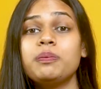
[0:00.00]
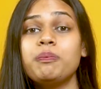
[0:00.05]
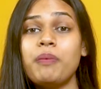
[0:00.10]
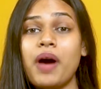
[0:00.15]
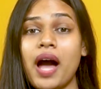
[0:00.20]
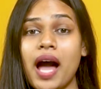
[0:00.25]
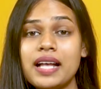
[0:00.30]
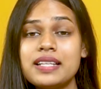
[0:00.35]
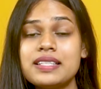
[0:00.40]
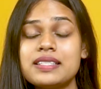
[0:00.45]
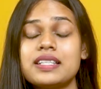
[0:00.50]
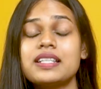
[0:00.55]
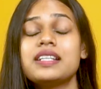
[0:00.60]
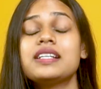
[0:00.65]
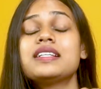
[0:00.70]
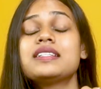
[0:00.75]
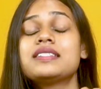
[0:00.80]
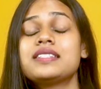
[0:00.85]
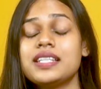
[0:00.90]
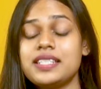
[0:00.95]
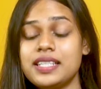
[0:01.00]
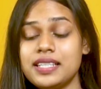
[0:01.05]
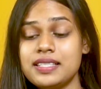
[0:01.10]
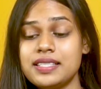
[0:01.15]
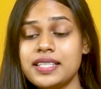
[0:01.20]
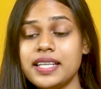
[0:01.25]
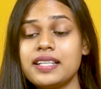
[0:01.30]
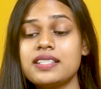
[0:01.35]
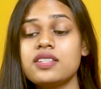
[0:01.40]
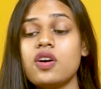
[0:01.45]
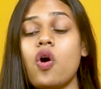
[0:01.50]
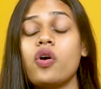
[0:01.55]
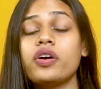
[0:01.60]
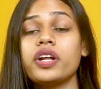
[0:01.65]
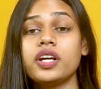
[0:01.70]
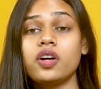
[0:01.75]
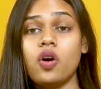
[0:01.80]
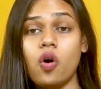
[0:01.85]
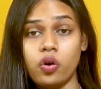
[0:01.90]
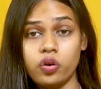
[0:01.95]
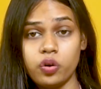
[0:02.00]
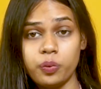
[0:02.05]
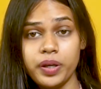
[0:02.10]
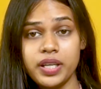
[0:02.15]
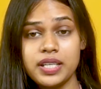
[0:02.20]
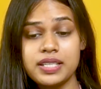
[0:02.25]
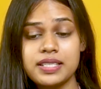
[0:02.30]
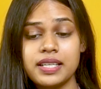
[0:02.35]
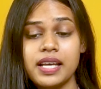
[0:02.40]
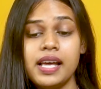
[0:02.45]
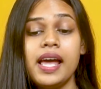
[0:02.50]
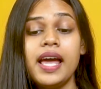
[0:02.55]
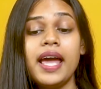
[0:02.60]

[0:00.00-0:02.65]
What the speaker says: math, statistics or economics,